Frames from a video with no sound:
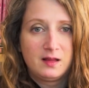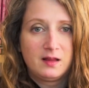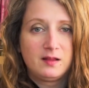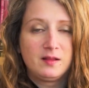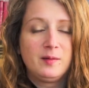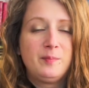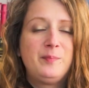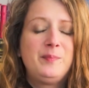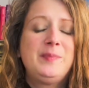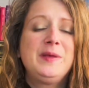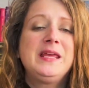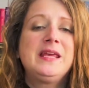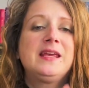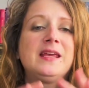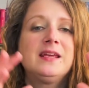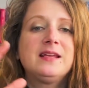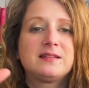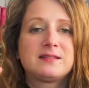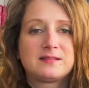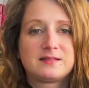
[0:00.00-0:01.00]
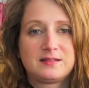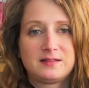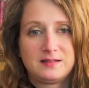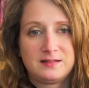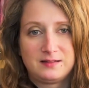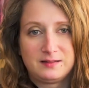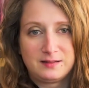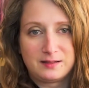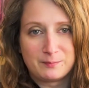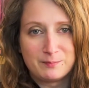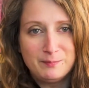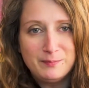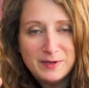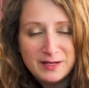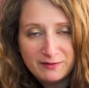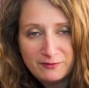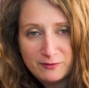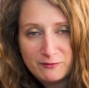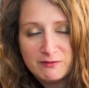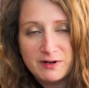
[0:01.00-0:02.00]
The biggest
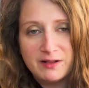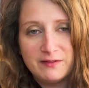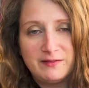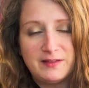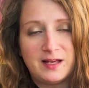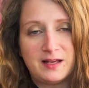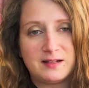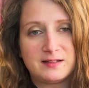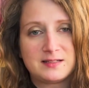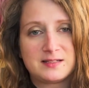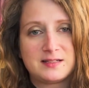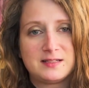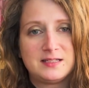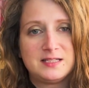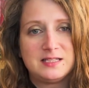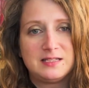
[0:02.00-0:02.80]
myth around that,